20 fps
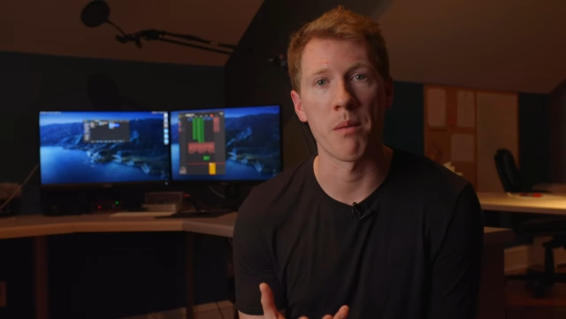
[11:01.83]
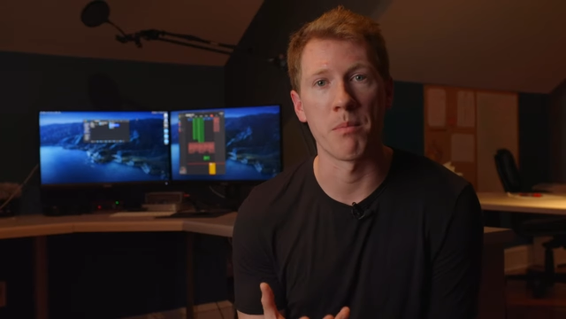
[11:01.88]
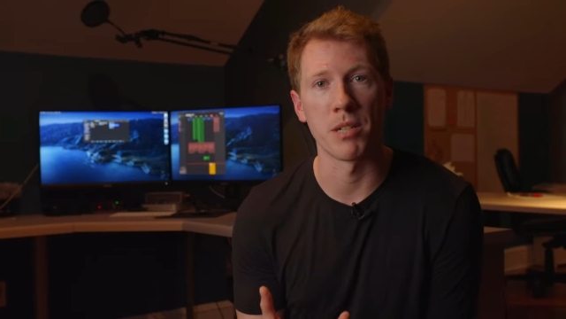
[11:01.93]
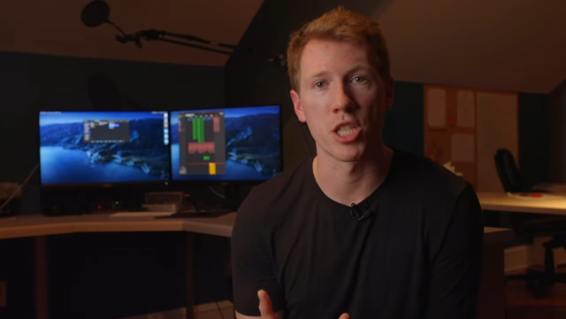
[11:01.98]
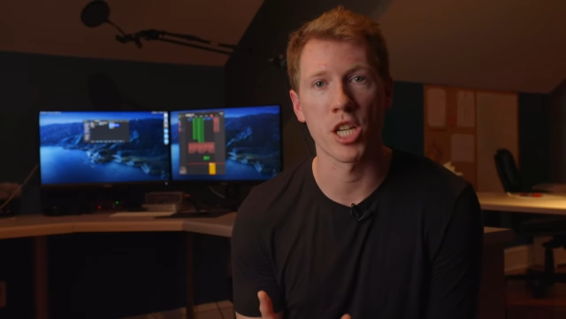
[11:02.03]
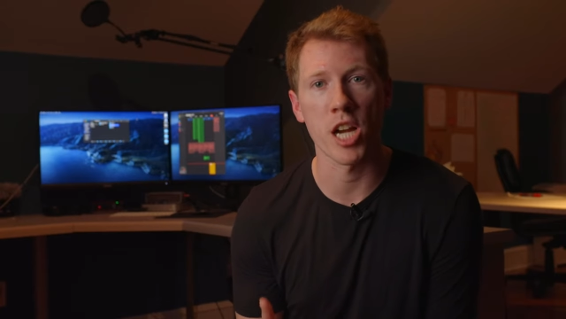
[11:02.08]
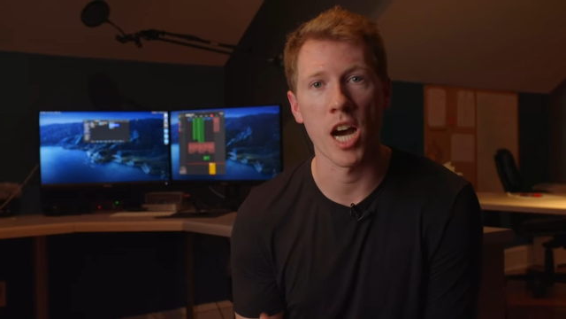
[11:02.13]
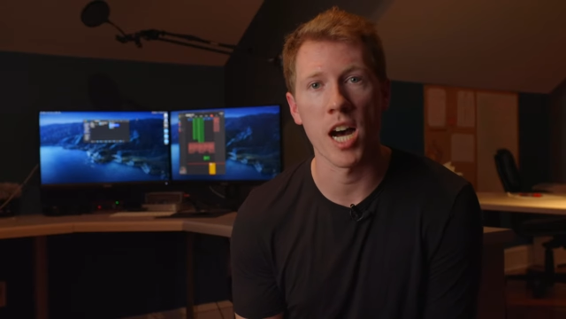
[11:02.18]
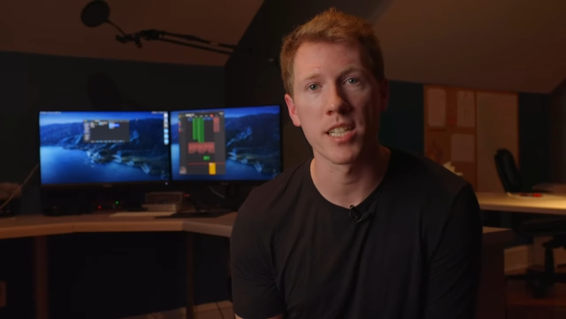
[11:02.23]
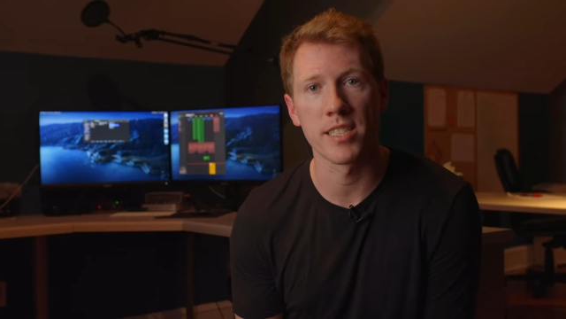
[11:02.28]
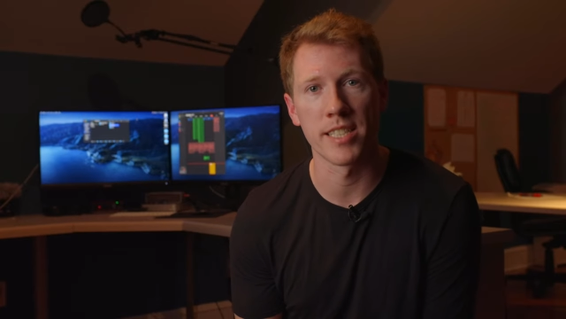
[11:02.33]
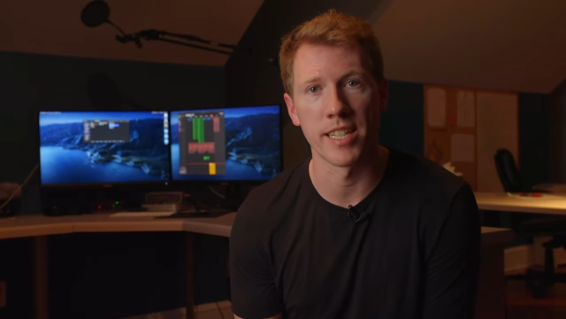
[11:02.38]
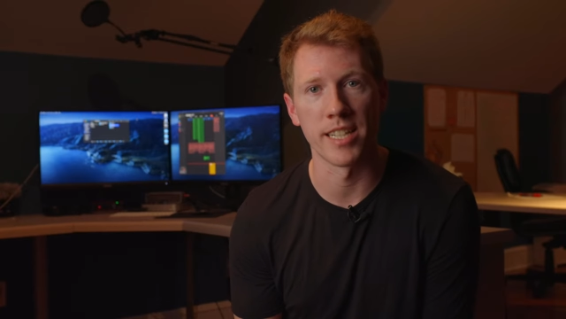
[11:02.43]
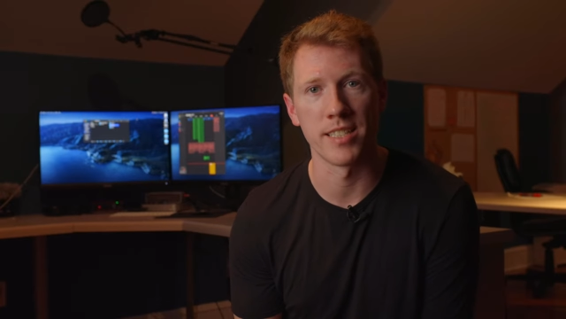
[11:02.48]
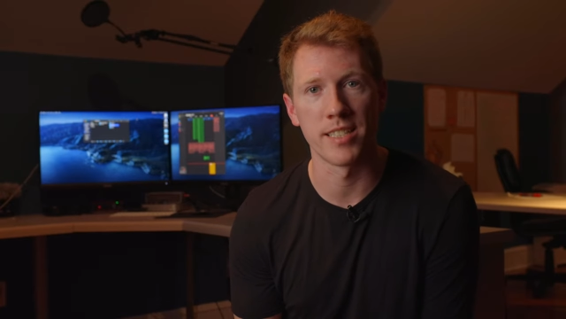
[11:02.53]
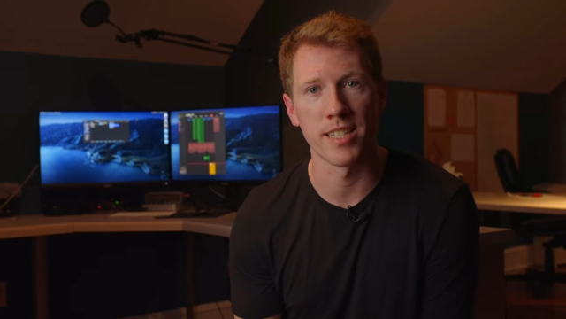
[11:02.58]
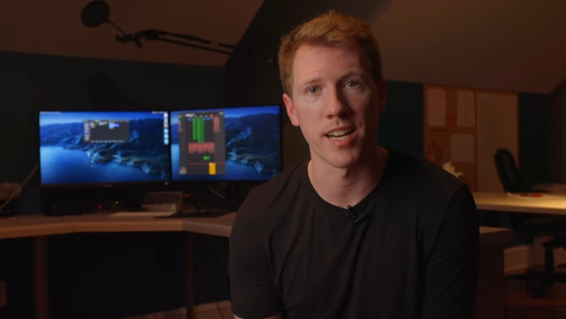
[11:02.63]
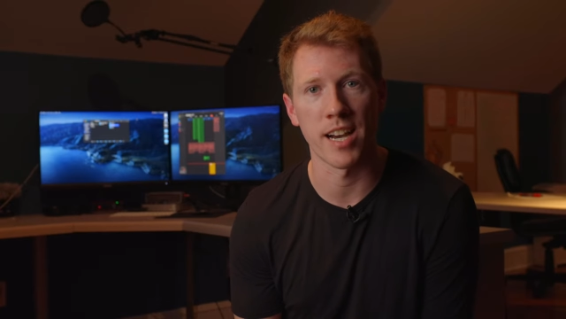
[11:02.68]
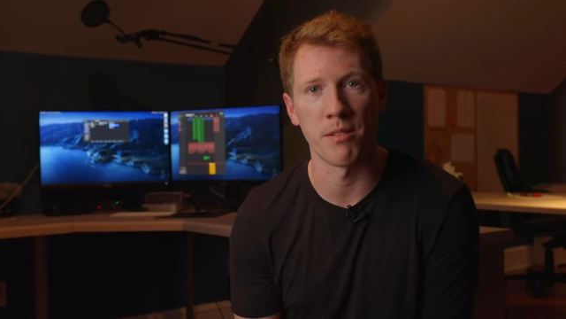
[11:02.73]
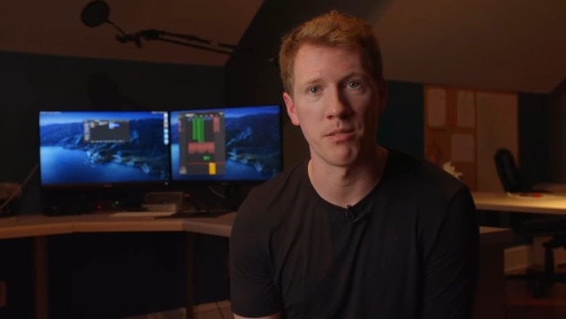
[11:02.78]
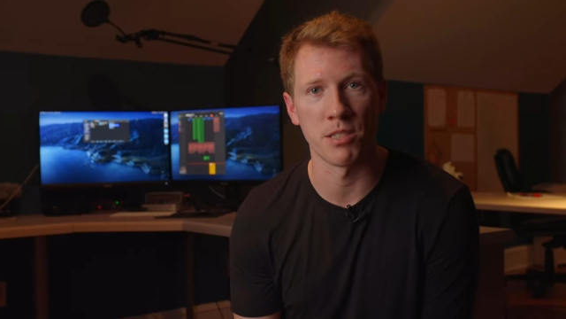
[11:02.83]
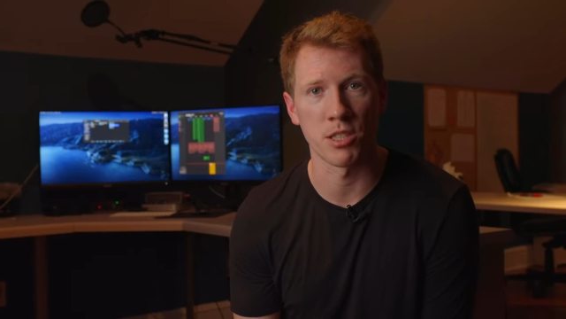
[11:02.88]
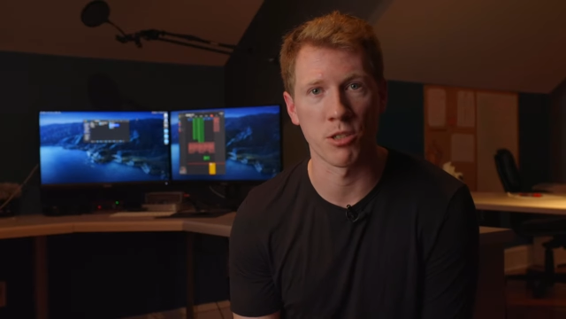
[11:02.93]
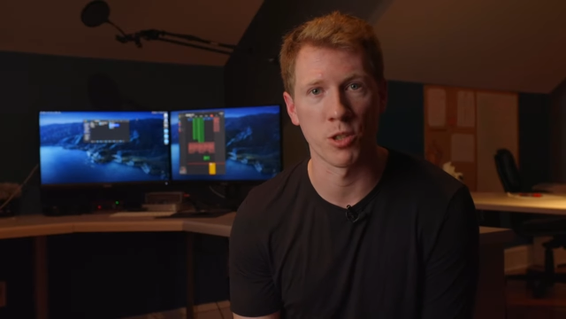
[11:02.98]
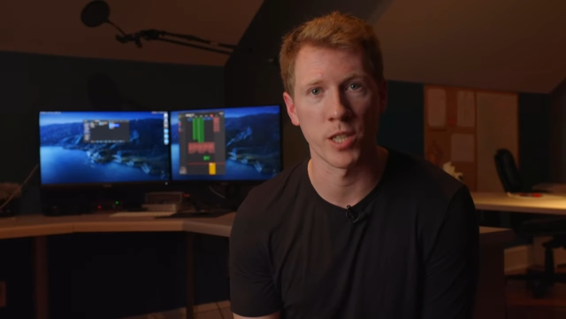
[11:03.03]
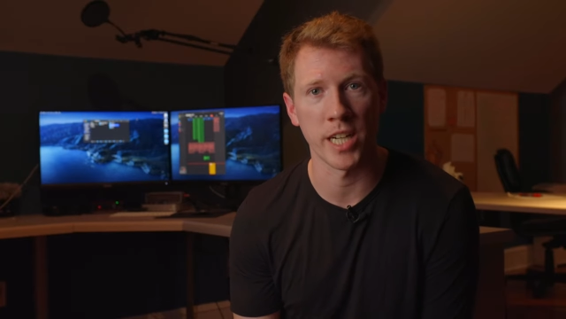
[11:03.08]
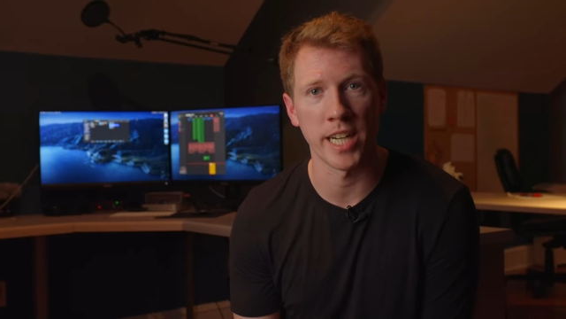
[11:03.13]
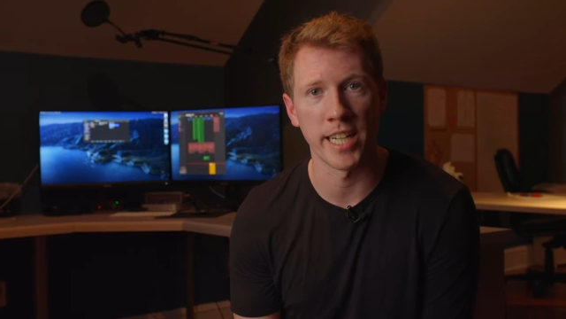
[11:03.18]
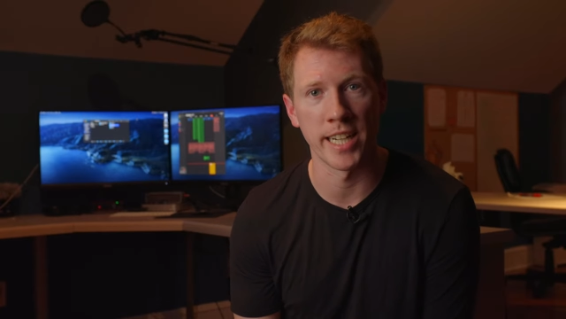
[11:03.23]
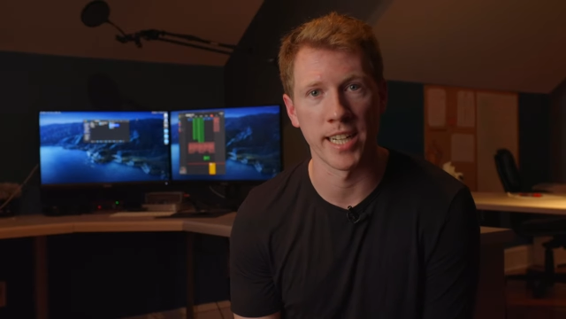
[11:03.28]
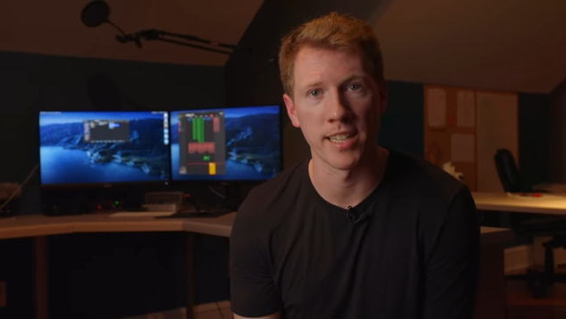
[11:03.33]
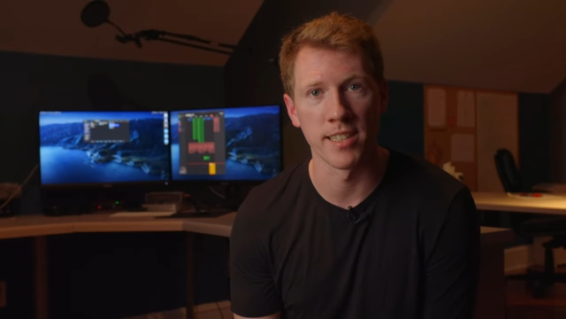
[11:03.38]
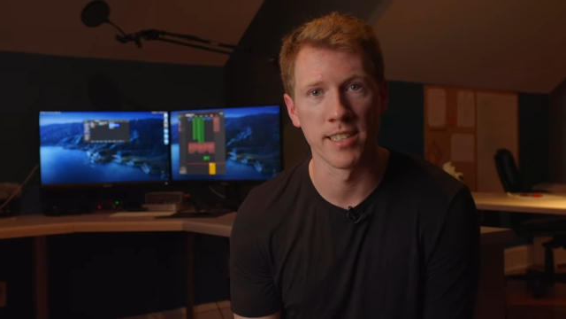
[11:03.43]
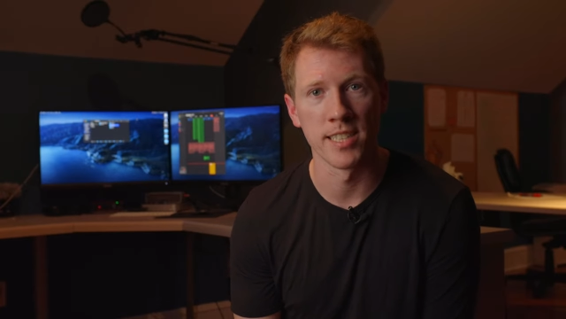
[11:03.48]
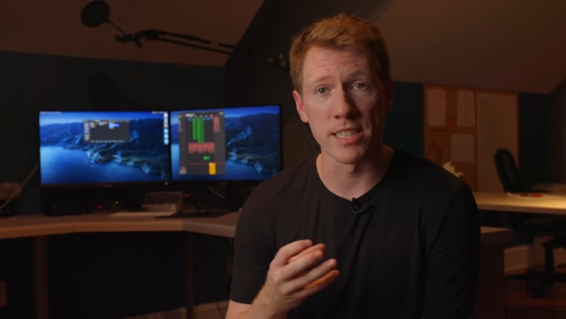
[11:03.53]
much content I was creating.